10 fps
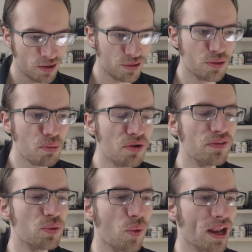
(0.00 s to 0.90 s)
the
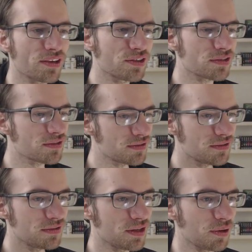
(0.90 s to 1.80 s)
movie went, just
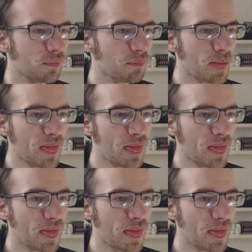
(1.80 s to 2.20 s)
you know,